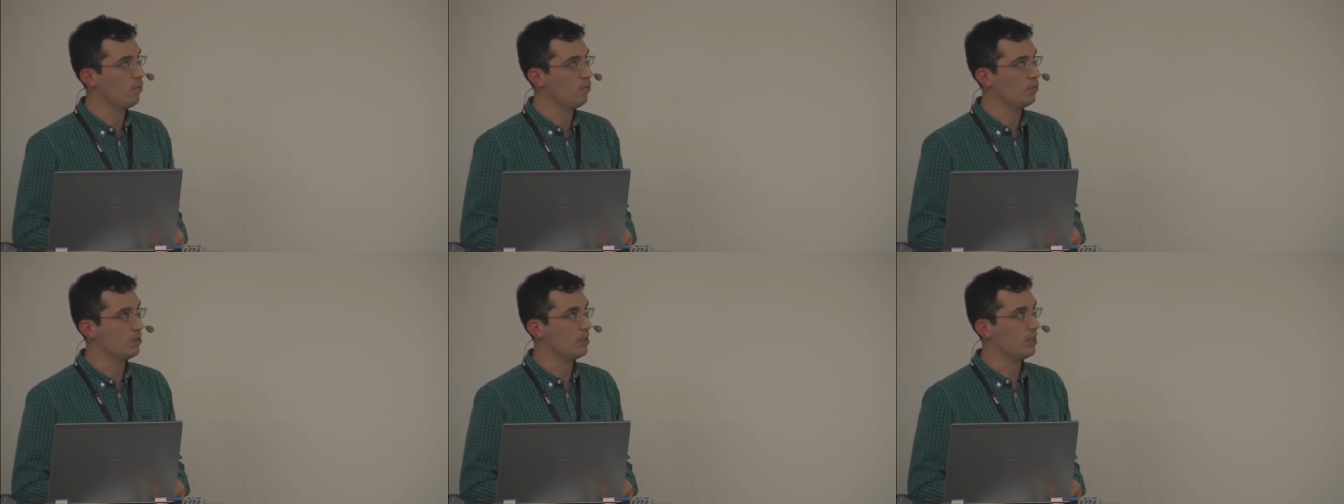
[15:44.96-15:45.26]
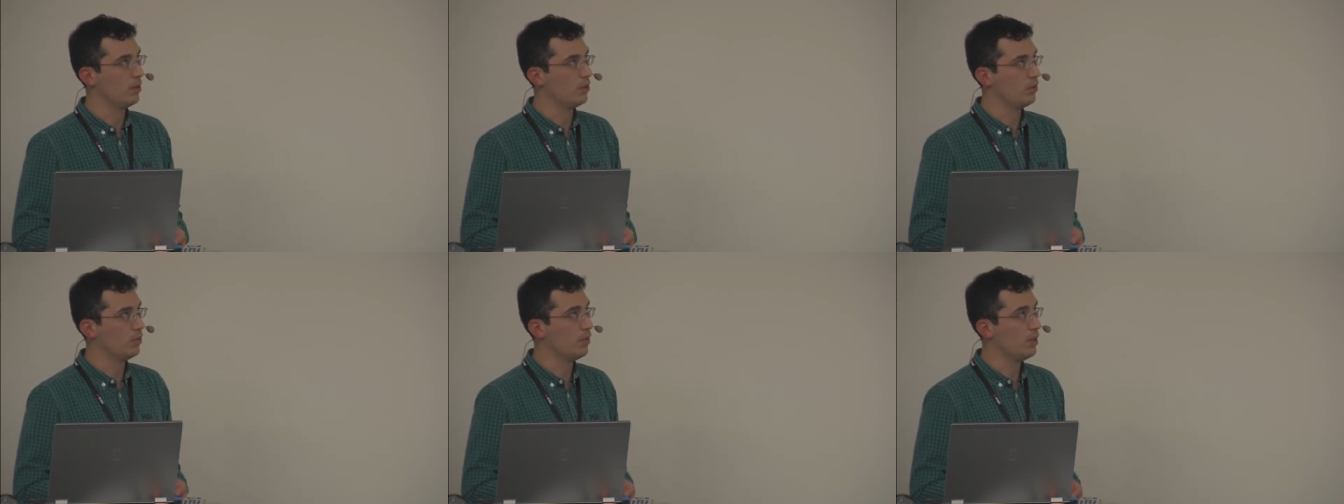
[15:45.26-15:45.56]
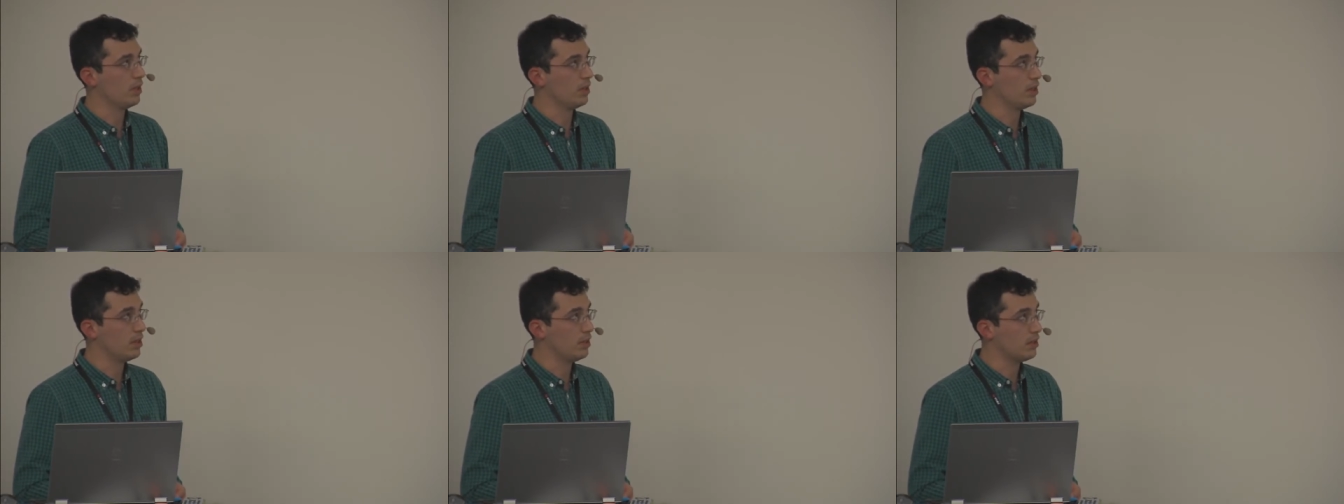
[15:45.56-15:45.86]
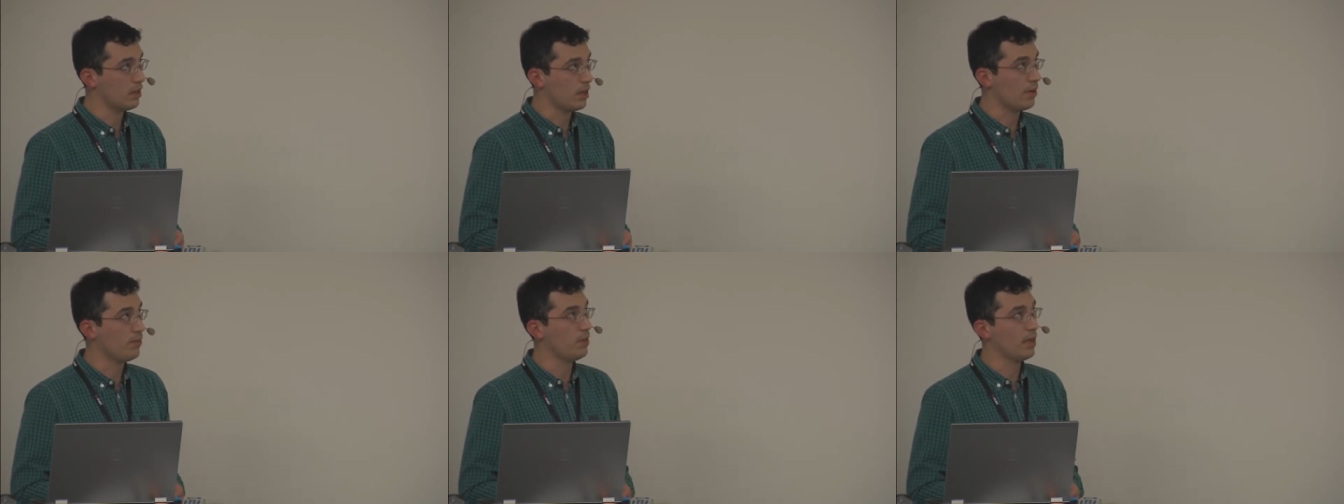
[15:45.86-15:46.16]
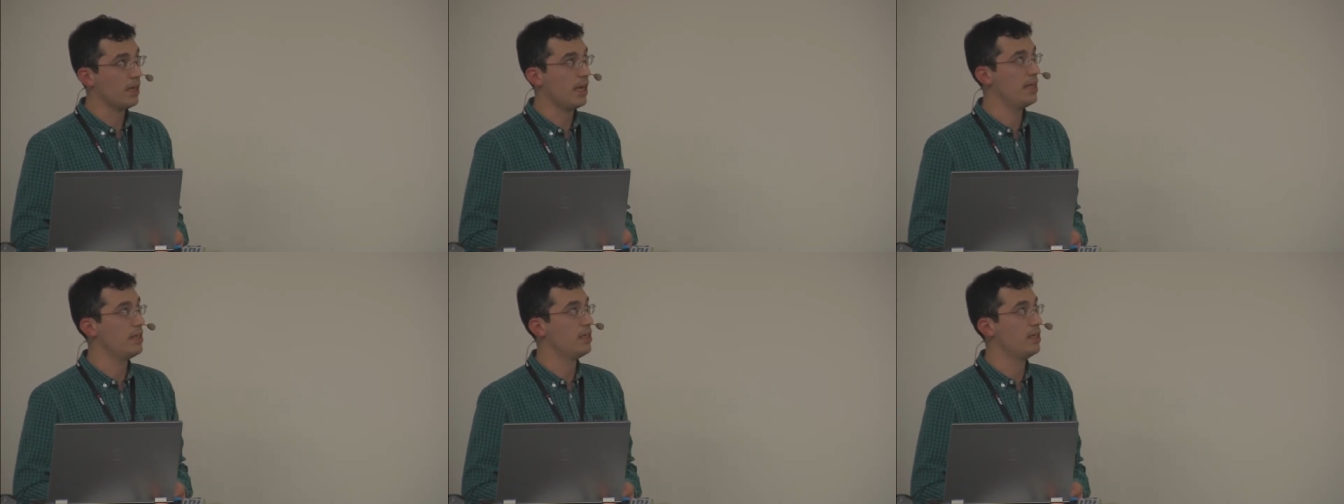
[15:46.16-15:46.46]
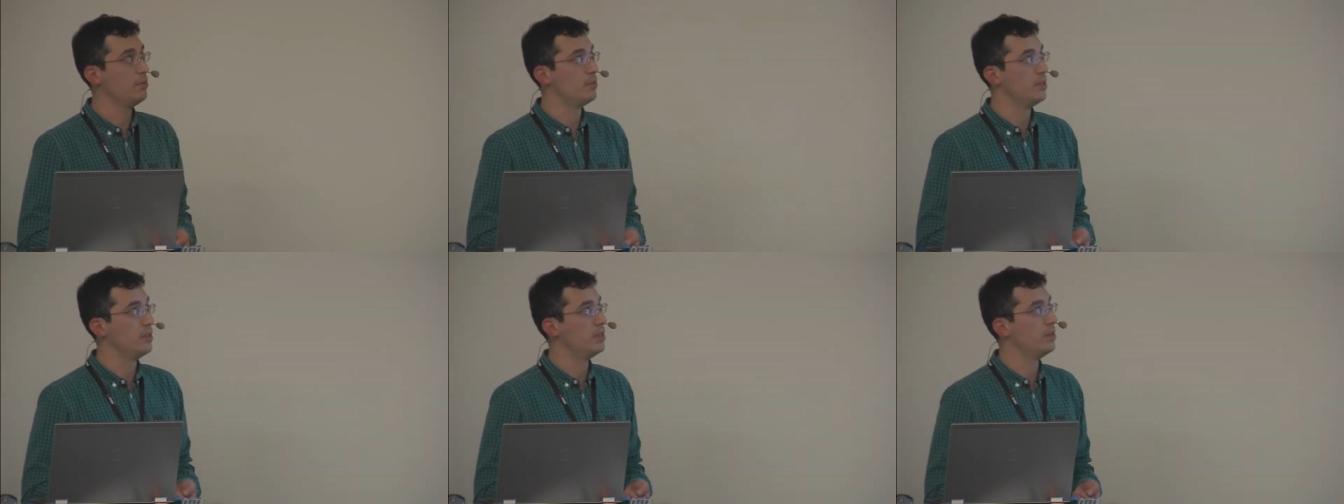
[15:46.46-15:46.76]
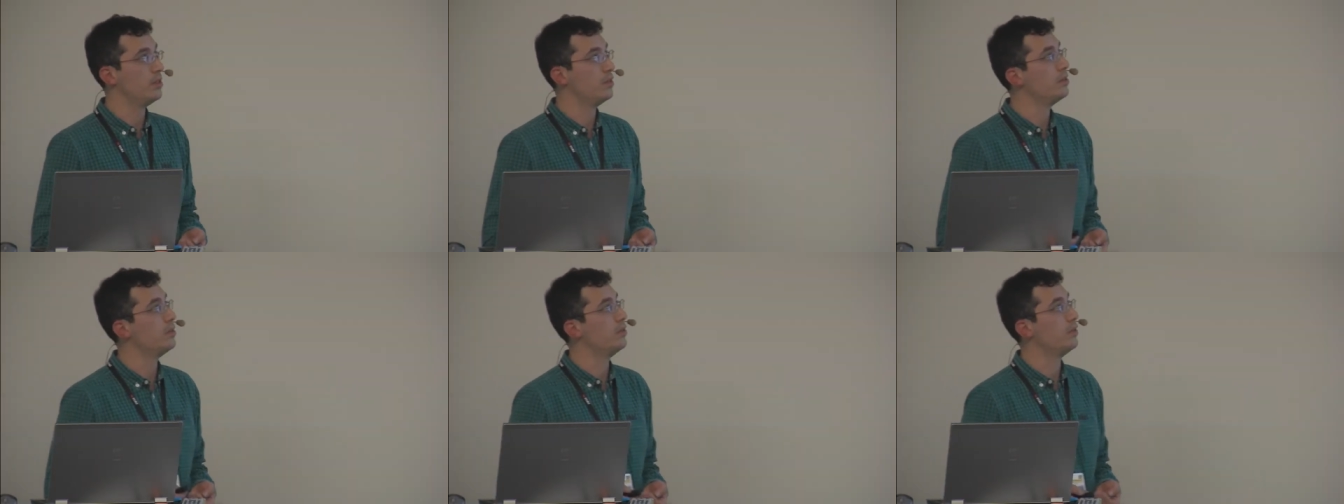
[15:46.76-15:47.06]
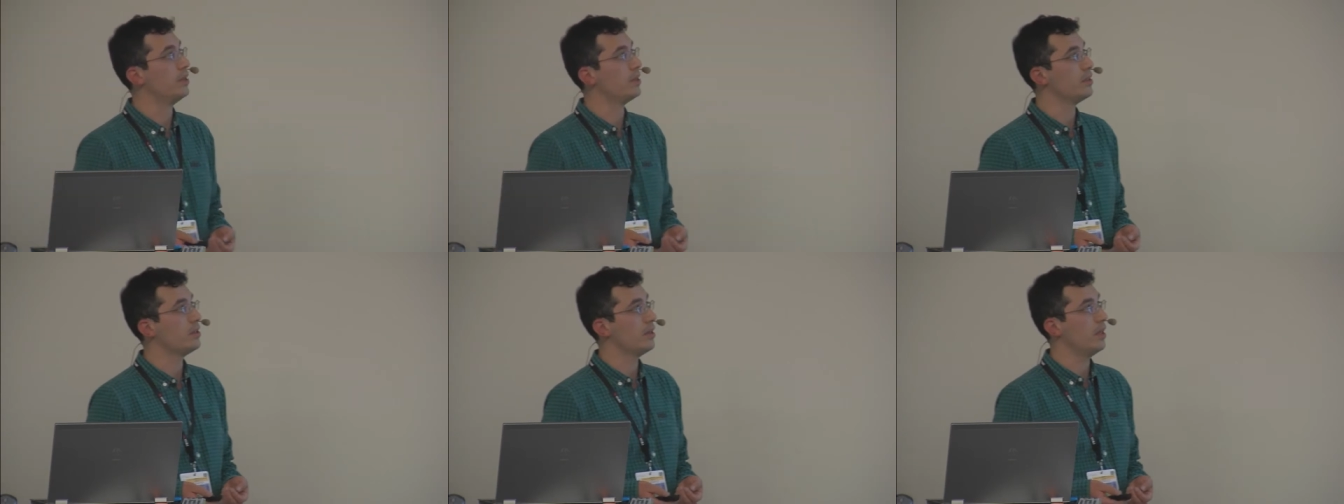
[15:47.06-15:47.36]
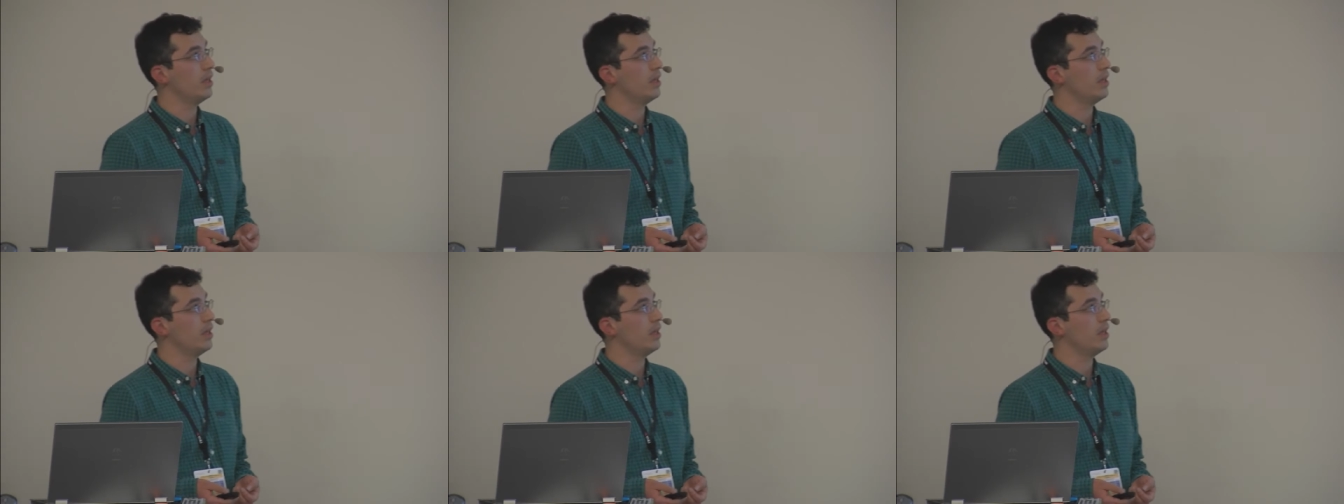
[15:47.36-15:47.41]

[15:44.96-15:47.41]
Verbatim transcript: so the team didn't do this.